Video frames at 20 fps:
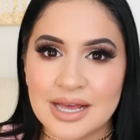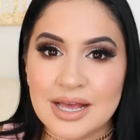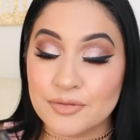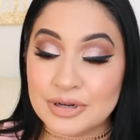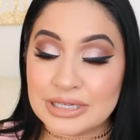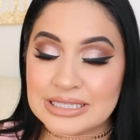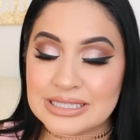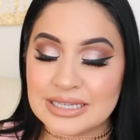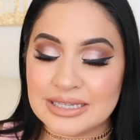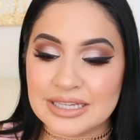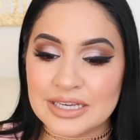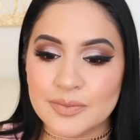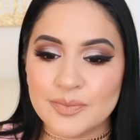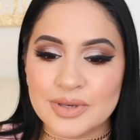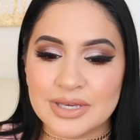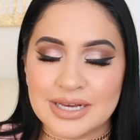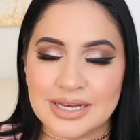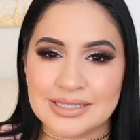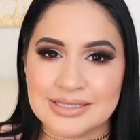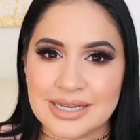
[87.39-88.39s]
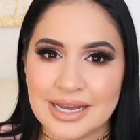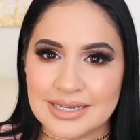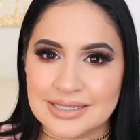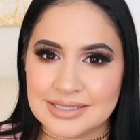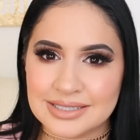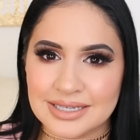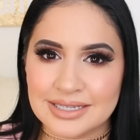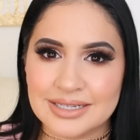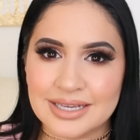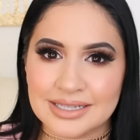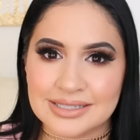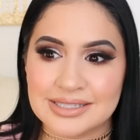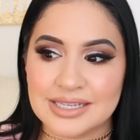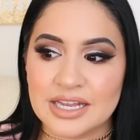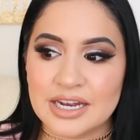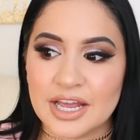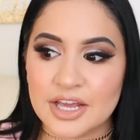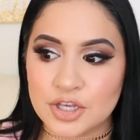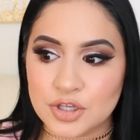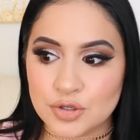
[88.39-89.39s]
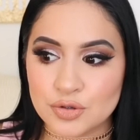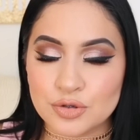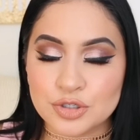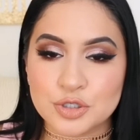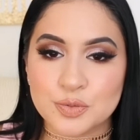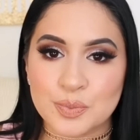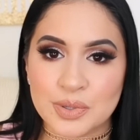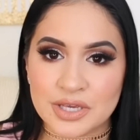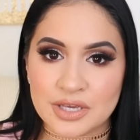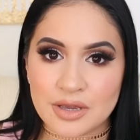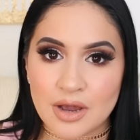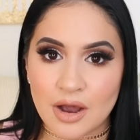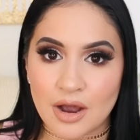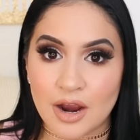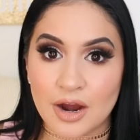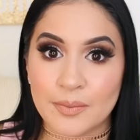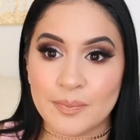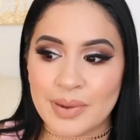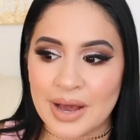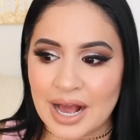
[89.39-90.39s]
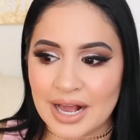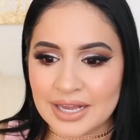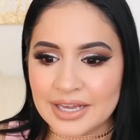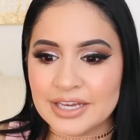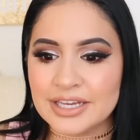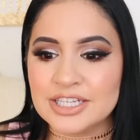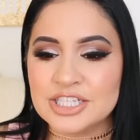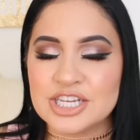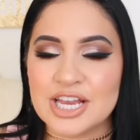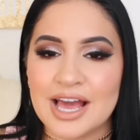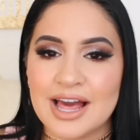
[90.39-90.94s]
recently because I did get sent a huge PR package